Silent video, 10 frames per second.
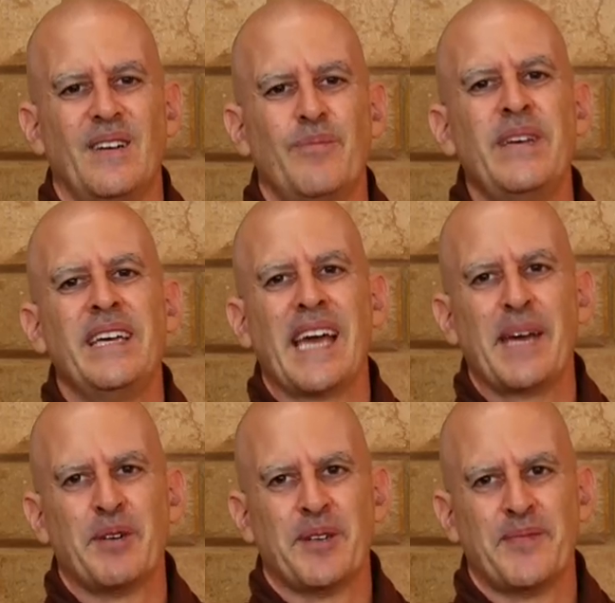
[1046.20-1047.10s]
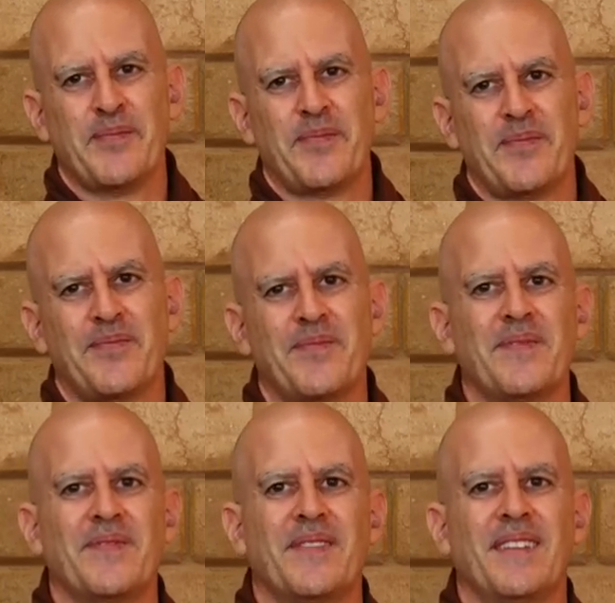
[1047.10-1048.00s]
Being able
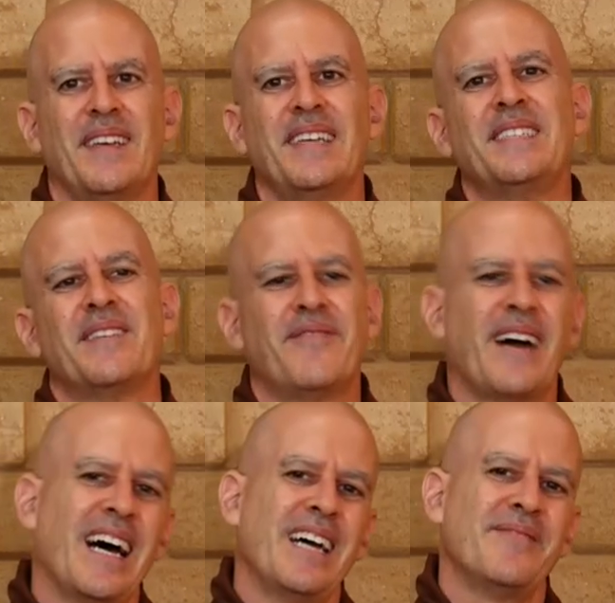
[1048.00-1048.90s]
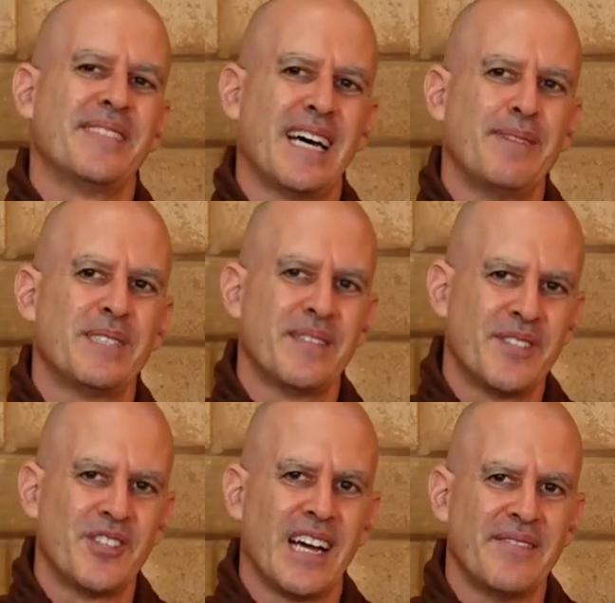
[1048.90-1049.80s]
is the five types of
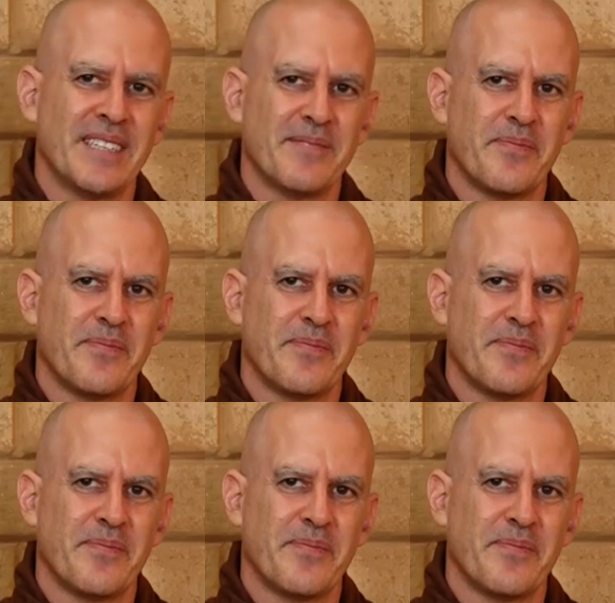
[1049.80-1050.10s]
striving.